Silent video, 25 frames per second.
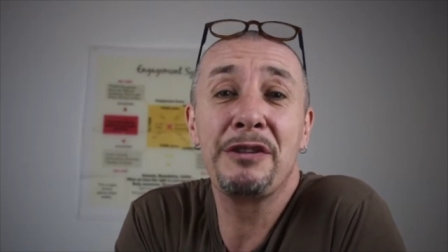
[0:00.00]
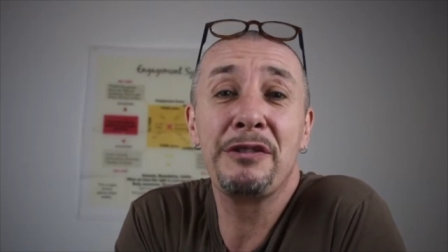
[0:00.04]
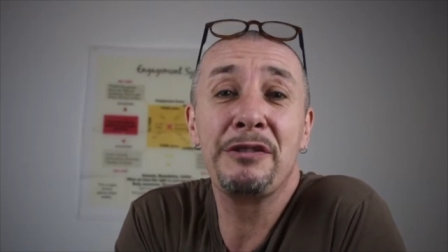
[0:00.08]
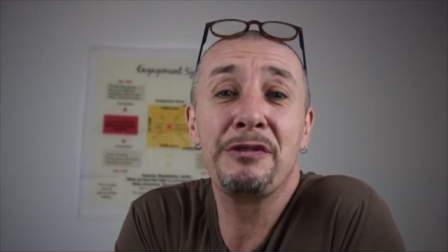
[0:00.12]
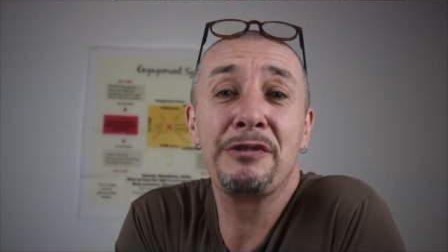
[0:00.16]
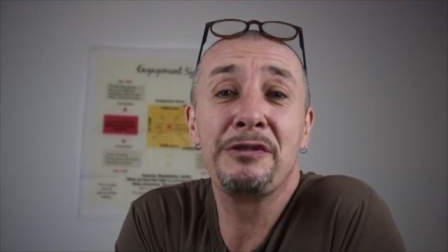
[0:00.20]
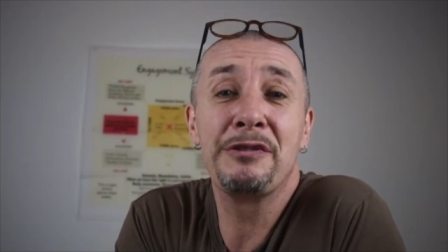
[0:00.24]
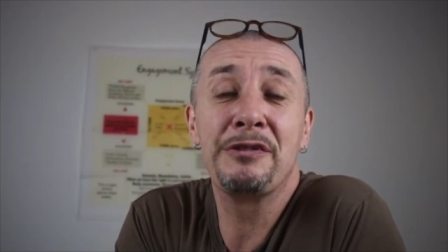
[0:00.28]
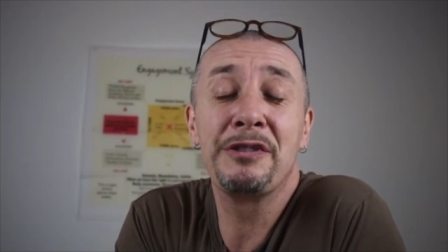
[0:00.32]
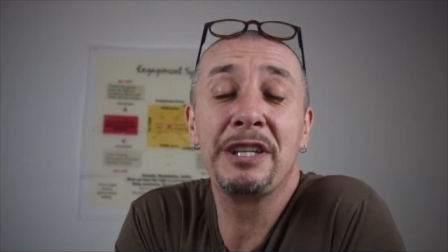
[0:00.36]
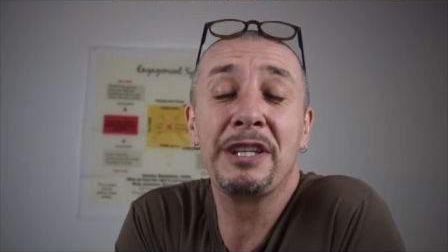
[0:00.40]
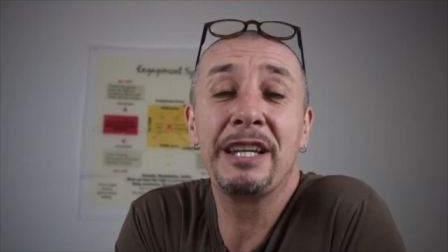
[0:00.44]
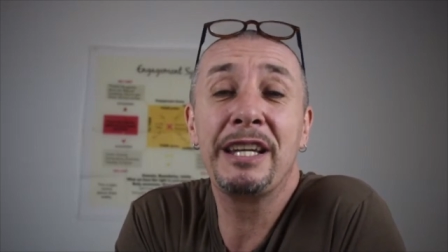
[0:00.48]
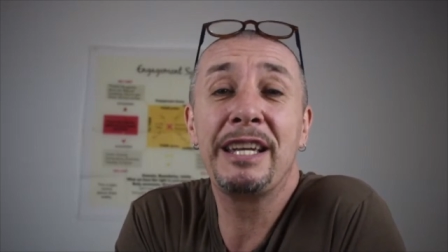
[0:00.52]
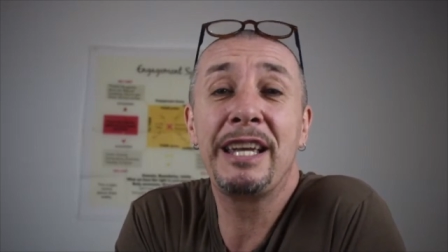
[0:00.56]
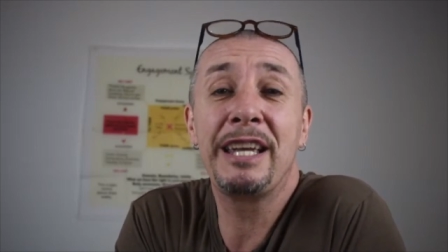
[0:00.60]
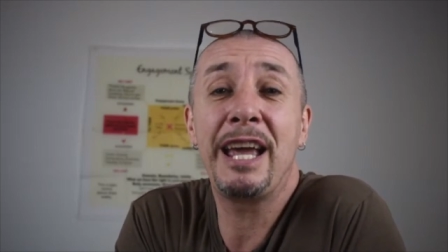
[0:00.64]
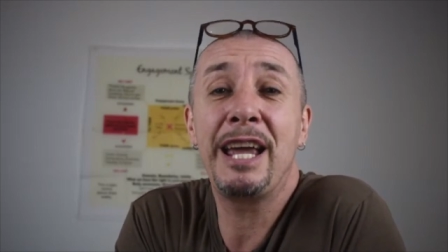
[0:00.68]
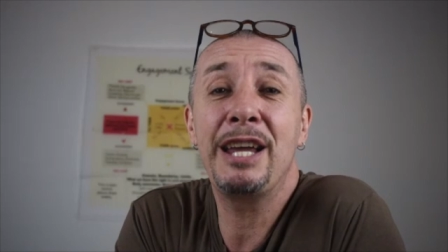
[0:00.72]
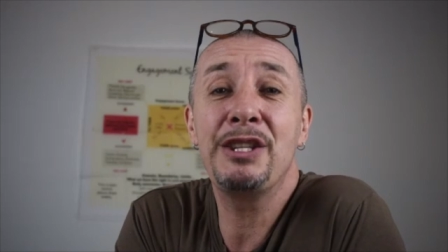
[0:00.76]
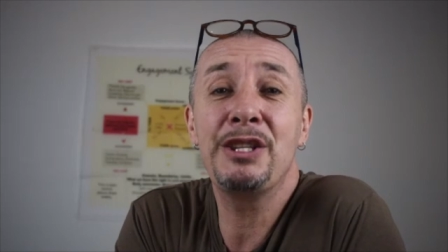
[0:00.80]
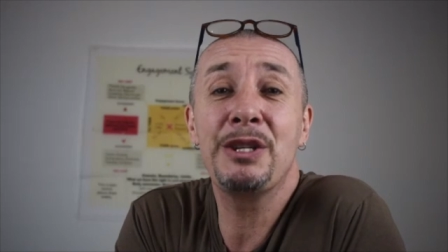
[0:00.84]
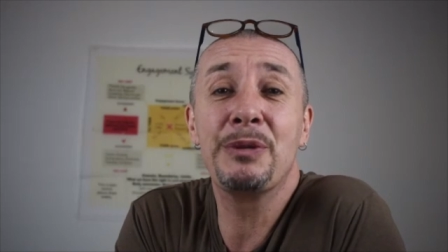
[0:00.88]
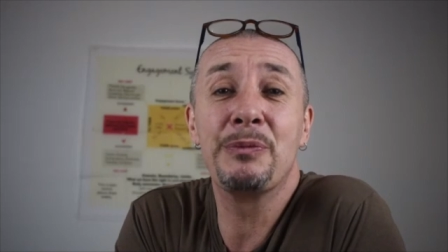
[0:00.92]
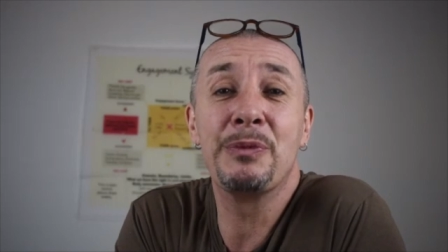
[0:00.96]
of
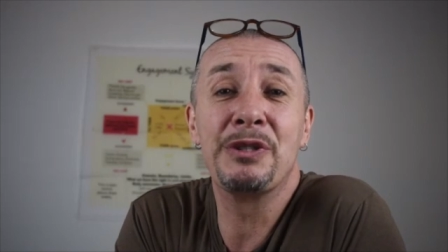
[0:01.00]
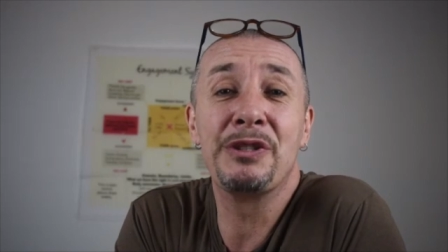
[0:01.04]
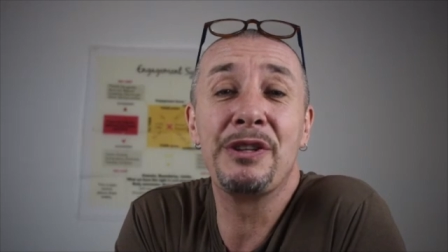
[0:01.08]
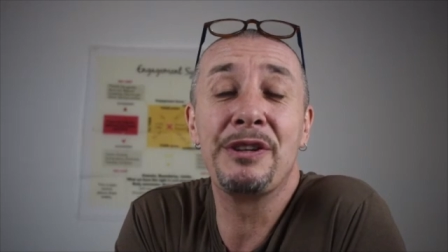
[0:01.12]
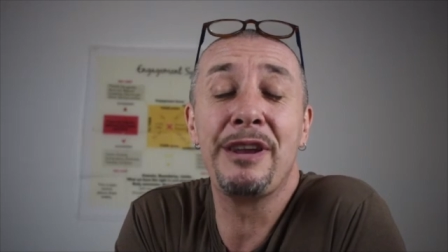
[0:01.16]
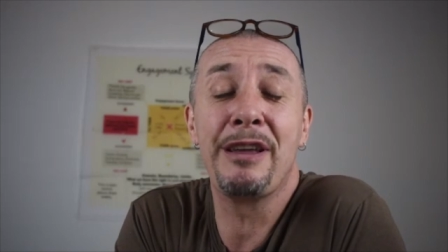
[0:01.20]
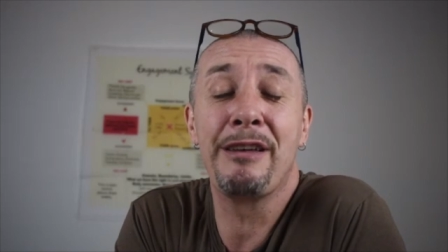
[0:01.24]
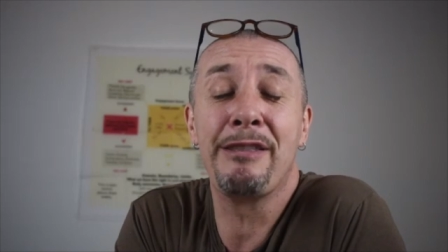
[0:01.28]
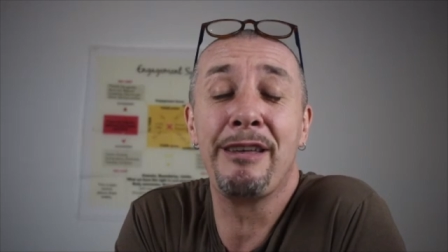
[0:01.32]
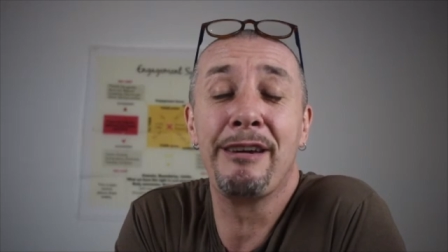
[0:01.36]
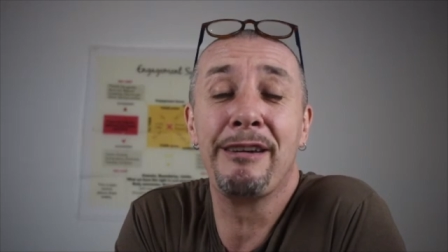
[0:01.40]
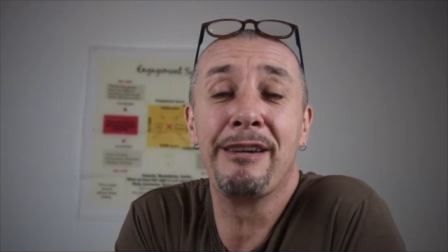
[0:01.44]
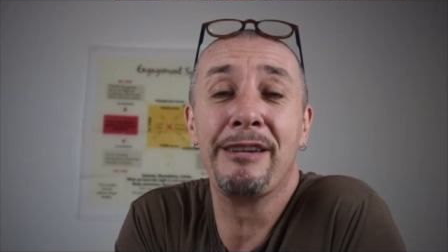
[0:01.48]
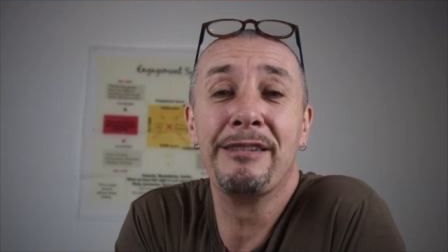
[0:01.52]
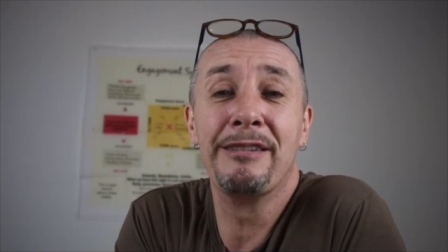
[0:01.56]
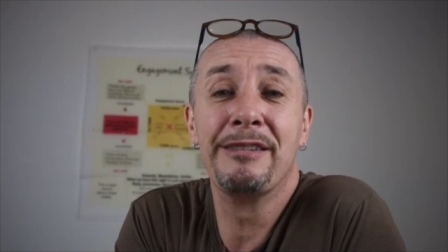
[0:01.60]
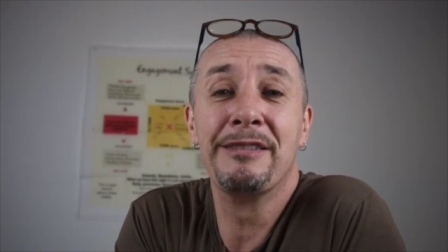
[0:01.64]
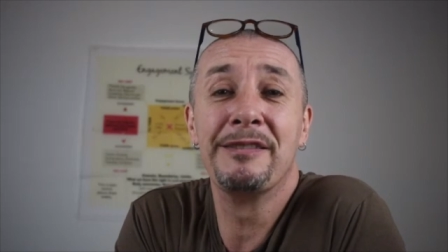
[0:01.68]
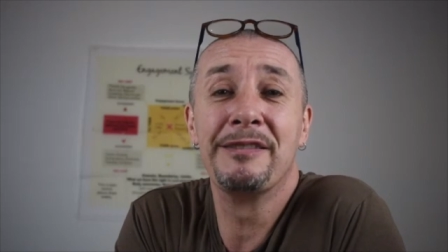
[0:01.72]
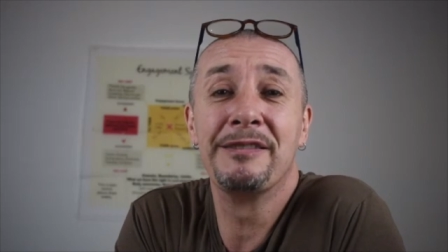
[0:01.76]
engaging with another.